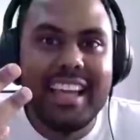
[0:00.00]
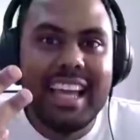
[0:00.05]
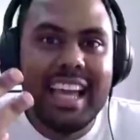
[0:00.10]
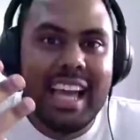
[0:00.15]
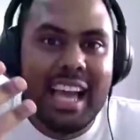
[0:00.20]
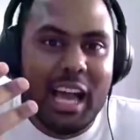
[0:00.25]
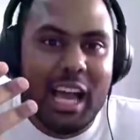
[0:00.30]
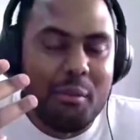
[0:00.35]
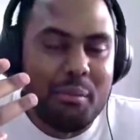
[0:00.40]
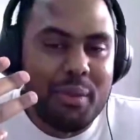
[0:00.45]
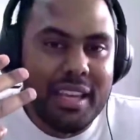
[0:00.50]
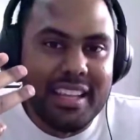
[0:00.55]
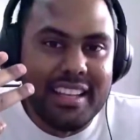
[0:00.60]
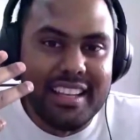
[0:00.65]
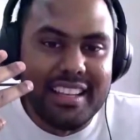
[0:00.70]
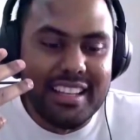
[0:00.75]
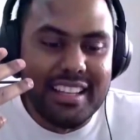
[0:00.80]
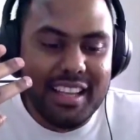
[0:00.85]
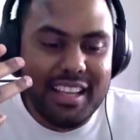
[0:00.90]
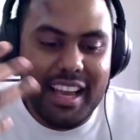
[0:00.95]
I
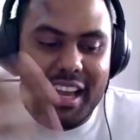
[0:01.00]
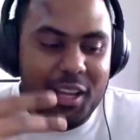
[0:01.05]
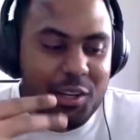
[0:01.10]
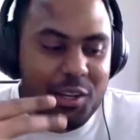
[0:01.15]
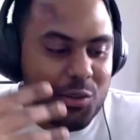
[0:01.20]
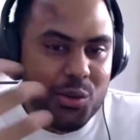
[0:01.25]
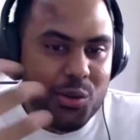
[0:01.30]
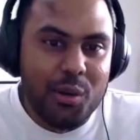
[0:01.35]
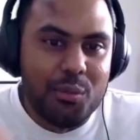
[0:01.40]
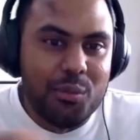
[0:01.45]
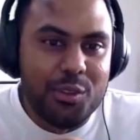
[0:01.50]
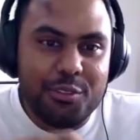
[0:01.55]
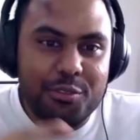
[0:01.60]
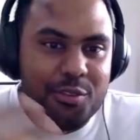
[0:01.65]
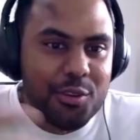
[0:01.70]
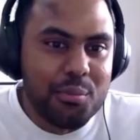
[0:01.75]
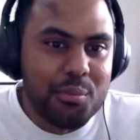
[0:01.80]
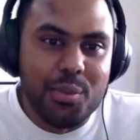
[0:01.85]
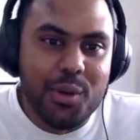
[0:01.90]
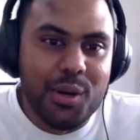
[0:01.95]
mean, I grew up with
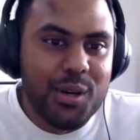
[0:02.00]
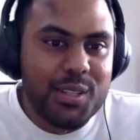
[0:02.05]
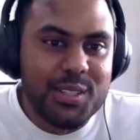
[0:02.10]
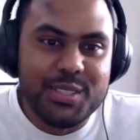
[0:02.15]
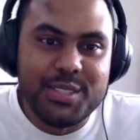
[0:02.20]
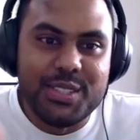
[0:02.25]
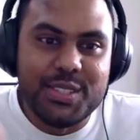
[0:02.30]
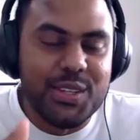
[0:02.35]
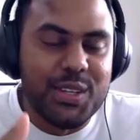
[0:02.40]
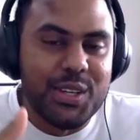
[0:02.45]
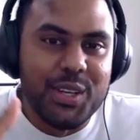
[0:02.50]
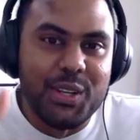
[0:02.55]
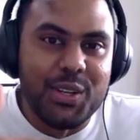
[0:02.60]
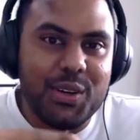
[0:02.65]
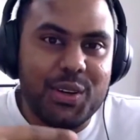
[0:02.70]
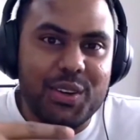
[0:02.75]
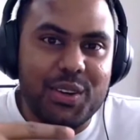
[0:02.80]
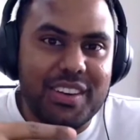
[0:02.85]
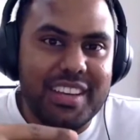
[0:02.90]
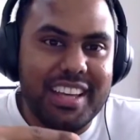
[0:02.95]
football, so
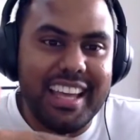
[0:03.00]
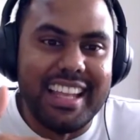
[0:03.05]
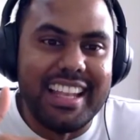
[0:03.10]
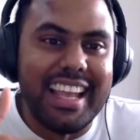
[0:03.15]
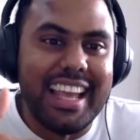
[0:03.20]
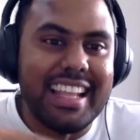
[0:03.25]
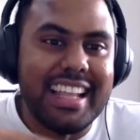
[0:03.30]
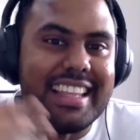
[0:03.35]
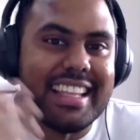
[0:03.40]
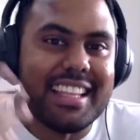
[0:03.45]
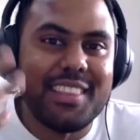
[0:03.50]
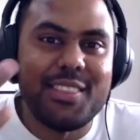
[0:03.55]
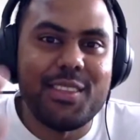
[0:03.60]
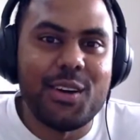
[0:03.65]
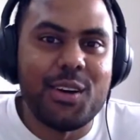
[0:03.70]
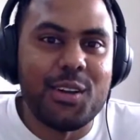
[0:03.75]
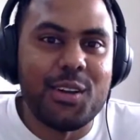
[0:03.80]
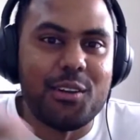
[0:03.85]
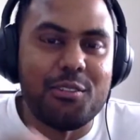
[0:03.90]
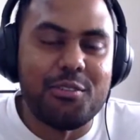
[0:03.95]
and the
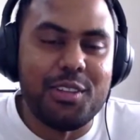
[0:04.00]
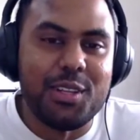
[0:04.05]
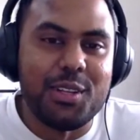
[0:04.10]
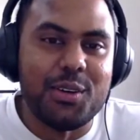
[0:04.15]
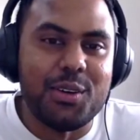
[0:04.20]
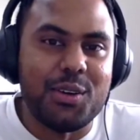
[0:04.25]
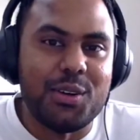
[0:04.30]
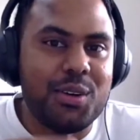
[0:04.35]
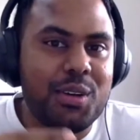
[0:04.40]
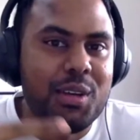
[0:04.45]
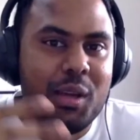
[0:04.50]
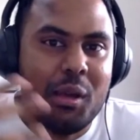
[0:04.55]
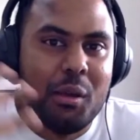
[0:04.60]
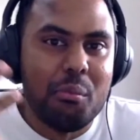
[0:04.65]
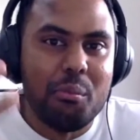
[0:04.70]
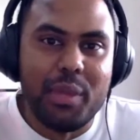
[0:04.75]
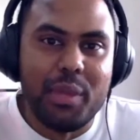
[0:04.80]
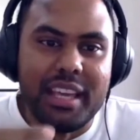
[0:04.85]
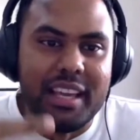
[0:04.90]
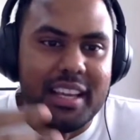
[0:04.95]
thought of
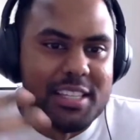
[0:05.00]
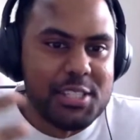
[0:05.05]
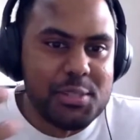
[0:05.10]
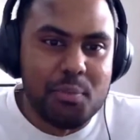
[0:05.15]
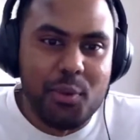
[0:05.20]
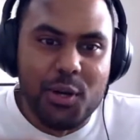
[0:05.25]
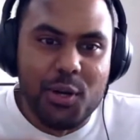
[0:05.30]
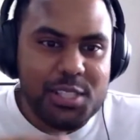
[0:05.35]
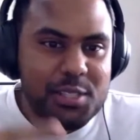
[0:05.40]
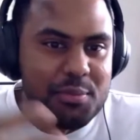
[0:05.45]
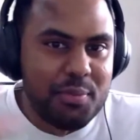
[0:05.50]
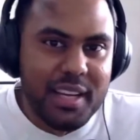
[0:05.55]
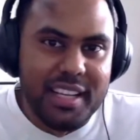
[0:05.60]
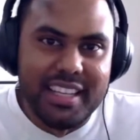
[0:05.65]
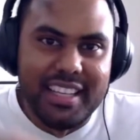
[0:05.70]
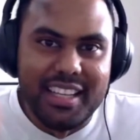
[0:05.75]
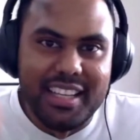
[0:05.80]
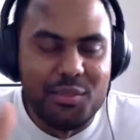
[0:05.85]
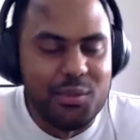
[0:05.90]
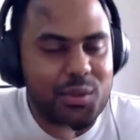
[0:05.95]
being a sports
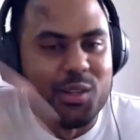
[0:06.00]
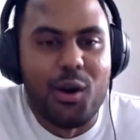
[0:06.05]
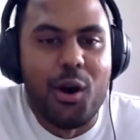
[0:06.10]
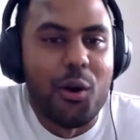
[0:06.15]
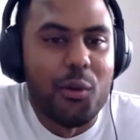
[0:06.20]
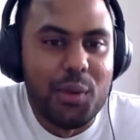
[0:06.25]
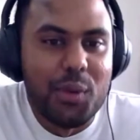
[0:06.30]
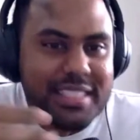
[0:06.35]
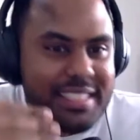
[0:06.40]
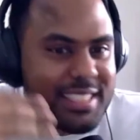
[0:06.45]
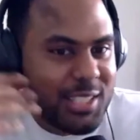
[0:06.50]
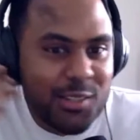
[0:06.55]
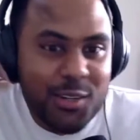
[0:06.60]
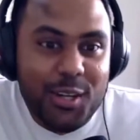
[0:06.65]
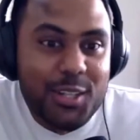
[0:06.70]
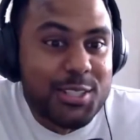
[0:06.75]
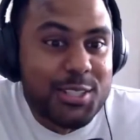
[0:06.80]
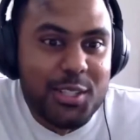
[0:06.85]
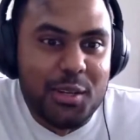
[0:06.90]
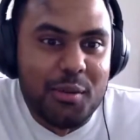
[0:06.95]
pundit will always
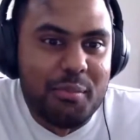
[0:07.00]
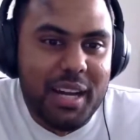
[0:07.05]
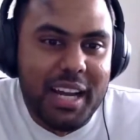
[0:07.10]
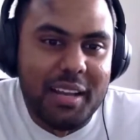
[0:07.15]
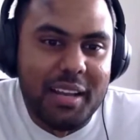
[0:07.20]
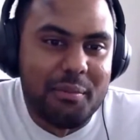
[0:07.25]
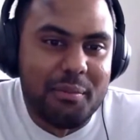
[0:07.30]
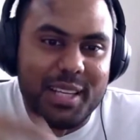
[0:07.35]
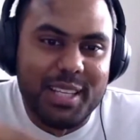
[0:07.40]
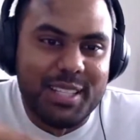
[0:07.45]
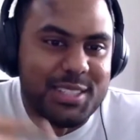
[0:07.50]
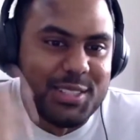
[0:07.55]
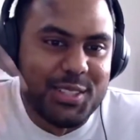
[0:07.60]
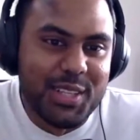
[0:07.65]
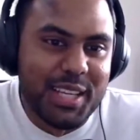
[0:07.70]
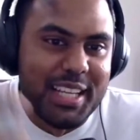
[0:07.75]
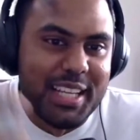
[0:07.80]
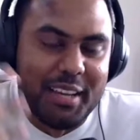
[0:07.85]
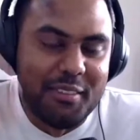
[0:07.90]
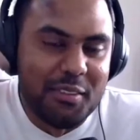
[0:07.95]
cross your mind because you
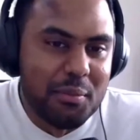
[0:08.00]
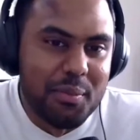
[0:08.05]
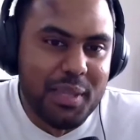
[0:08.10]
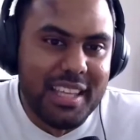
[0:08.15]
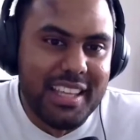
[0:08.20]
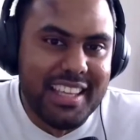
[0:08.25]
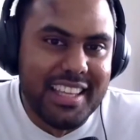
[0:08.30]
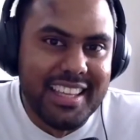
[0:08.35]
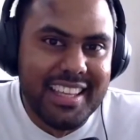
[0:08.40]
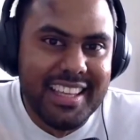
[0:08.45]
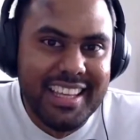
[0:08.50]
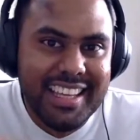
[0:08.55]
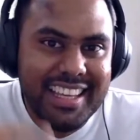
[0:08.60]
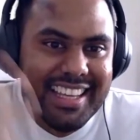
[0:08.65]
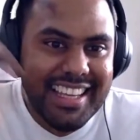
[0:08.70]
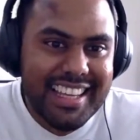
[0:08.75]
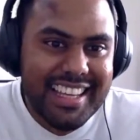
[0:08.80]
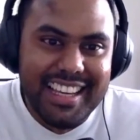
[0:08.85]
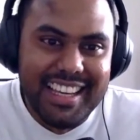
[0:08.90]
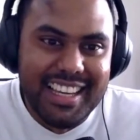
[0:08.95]
can never be
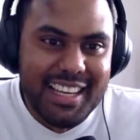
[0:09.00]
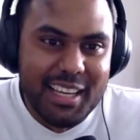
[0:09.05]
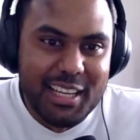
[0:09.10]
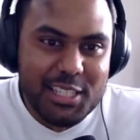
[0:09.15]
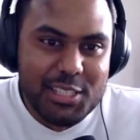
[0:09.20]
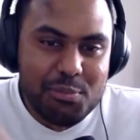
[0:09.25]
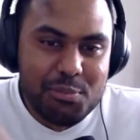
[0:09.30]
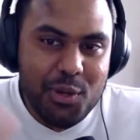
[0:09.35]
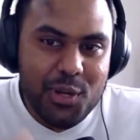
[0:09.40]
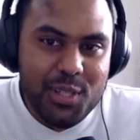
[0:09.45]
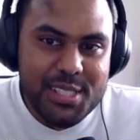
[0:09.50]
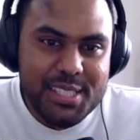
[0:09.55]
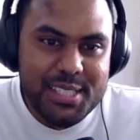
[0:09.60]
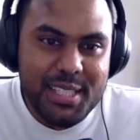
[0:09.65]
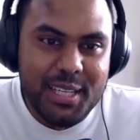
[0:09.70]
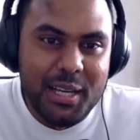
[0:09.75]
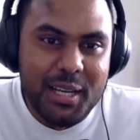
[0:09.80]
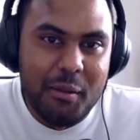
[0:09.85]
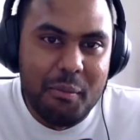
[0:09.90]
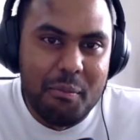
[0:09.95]
a sports
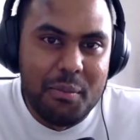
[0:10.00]
star.